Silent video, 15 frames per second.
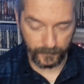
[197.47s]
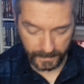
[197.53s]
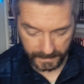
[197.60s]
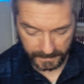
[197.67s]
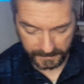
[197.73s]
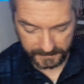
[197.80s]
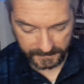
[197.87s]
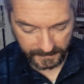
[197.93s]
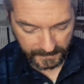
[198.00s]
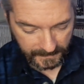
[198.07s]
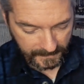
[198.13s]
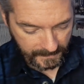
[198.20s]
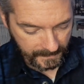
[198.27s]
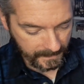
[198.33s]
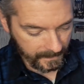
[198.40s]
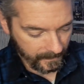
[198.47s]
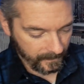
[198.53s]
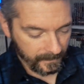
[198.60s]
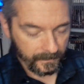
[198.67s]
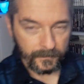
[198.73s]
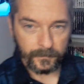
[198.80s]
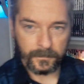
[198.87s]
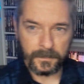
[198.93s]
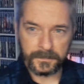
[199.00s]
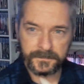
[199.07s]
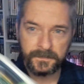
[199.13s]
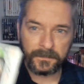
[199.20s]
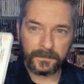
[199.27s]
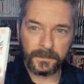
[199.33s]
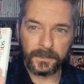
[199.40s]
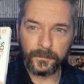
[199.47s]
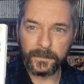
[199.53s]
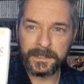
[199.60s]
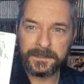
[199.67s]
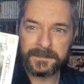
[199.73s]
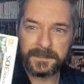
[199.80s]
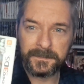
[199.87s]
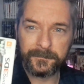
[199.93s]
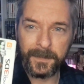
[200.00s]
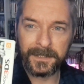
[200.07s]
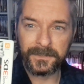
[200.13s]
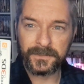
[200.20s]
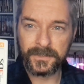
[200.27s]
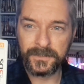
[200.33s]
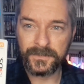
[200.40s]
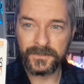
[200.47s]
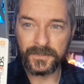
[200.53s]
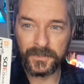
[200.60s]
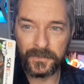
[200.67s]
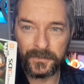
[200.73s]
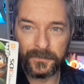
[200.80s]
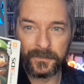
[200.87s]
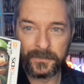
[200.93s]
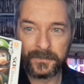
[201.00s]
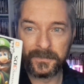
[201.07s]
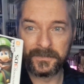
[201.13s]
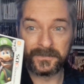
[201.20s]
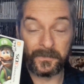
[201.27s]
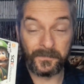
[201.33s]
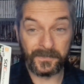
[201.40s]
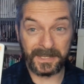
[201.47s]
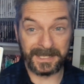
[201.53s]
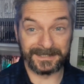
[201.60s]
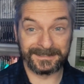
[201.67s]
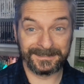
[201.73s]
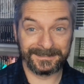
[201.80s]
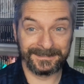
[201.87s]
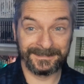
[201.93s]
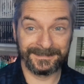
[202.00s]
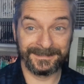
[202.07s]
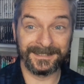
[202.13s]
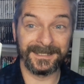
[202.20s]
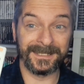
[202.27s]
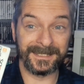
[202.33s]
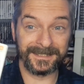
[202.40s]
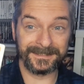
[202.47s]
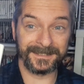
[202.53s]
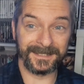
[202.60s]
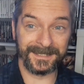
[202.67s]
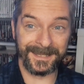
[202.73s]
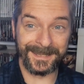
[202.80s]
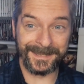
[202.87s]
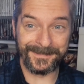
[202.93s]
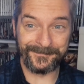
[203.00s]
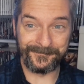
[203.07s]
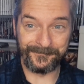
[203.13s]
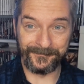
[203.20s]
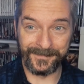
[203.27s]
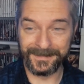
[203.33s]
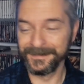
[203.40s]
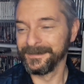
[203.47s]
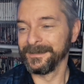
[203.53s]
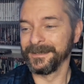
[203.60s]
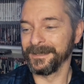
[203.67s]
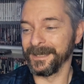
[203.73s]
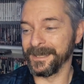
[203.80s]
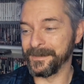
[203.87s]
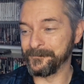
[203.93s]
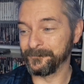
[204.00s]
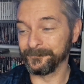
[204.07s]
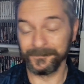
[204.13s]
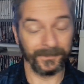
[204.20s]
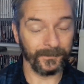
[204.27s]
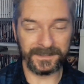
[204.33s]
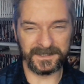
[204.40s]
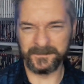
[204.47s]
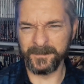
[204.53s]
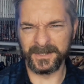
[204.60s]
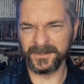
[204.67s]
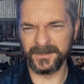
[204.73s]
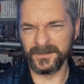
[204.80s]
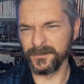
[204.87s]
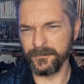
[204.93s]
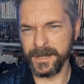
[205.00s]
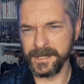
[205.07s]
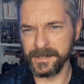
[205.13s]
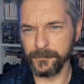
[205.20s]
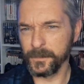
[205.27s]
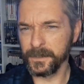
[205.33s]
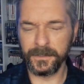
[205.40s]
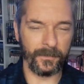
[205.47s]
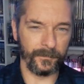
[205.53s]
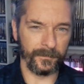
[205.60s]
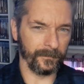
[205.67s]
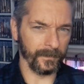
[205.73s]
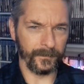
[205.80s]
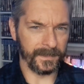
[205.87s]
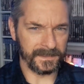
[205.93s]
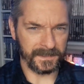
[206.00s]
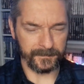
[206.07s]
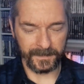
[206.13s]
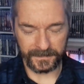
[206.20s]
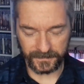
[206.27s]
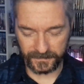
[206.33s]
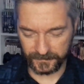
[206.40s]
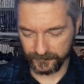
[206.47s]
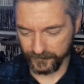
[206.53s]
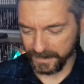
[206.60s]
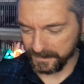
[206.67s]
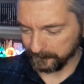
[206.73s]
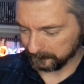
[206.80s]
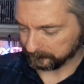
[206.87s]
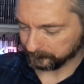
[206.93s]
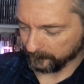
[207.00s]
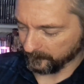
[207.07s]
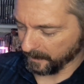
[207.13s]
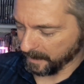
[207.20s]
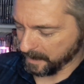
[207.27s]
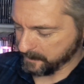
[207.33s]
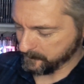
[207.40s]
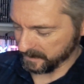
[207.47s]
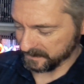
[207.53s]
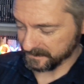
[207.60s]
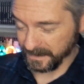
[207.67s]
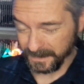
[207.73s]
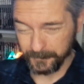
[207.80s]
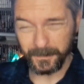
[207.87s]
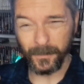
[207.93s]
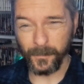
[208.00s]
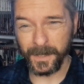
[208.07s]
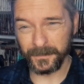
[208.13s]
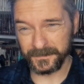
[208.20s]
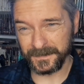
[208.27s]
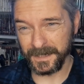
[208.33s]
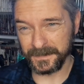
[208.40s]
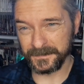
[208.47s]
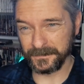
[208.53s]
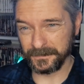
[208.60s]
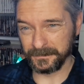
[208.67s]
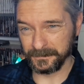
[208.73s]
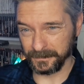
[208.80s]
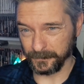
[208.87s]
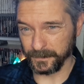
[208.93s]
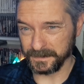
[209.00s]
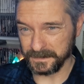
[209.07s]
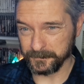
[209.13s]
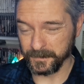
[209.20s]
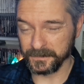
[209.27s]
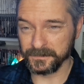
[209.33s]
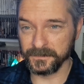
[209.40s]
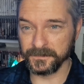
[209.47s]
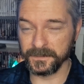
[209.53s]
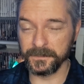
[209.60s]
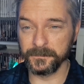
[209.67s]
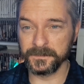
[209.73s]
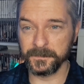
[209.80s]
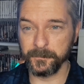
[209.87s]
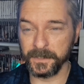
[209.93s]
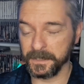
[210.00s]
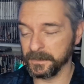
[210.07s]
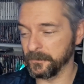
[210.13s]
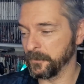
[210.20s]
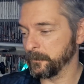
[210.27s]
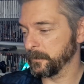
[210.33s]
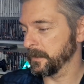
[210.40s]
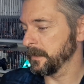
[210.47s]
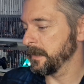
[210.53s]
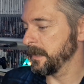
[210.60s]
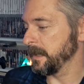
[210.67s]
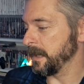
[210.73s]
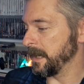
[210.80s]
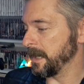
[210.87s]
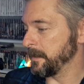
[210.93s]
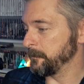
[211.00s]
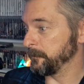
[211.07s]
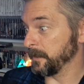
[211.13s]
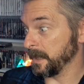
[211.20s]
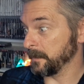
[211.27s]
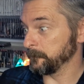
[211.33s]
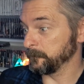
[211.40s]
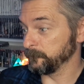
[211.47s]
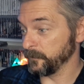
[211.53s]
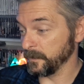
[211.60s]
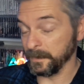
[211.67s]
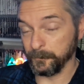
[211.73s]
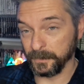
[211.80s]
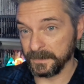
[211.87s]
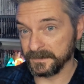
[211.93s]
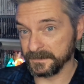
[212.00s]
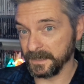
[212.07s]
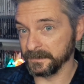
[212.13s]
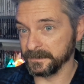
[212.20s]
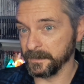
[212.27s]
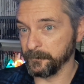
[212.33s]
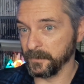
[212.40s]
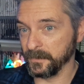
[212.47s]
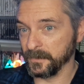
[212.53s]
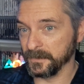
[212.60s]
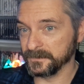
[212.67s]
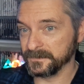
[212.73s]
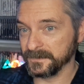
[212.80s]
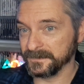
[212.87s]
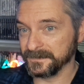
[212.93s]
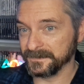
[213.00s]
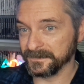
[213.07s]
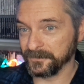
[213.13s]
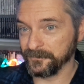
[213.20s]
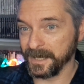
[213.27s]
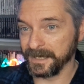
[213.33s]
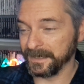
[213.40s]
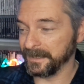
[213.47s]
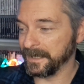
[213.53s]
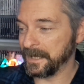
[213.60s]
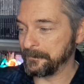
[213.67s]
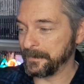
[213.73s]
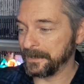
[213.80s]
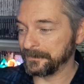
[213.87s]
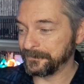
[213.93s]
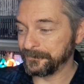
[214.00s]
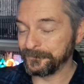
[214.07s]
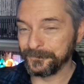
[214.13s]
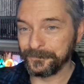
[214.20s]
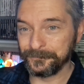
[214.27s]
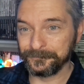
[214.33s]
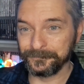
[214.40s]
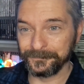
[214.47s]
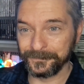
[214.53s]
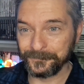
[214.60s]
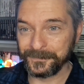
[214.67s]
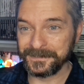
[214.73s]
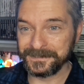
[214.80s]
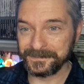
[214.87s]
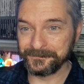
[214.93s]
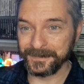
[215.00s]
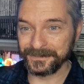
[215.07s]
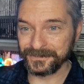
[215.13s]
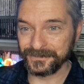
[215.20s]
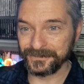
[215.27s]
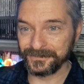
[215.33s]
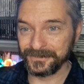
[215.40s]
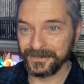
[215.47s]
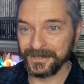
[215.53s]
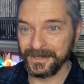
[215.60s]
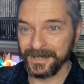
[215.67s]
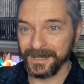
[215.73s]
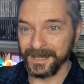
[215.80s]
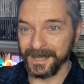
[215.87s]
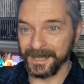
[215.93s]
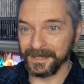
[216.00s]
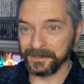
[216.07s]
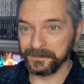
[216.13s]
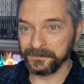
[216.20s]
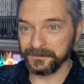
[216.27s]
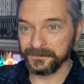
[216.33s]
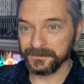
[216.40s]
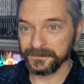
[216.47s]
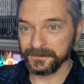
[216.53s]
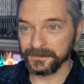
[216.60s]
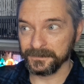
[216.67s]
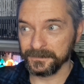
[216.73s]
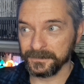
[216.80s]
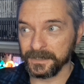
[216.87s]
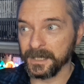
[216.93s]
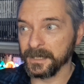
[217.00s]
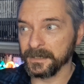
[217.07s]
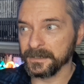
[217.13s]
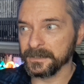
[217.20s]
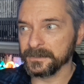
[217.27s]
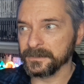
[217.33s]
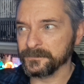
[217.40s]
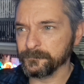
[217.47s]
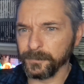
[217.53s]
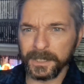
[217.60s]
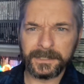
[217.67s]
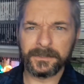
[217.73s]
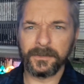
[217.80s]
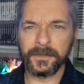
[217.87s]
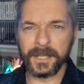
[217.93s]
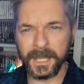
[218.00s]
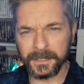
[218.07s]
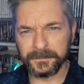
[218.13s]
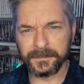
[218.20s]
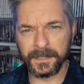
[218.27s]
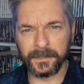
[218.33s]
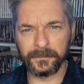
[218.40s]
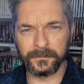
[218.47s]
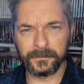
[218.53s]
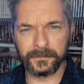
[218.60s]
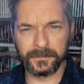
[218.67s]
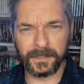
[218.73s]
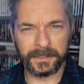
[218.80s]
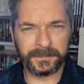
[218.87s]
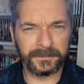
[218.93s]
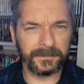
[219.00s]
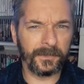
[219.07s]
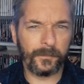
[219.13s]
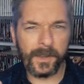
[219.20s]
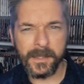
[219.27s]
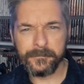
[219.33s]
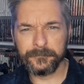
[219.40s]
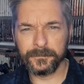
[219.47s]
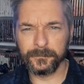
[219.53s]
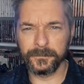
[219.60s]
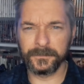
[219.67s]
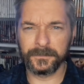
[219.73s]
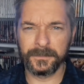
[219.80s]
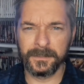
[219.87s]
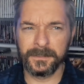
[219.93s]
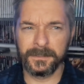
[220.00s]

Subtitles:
weeks, was Luigi's Mansion 2. So this is a game. Luigi's Mansion's great. We know Luigi's Mansion's great. It's taken me a while to get to Luigi's Mansion 2 and to pick it up. But I'm really pleased that I did because this is a cracking game. I do love Luigi's Mansion. And yeah, playing it on a handheld, I didn't know whether it would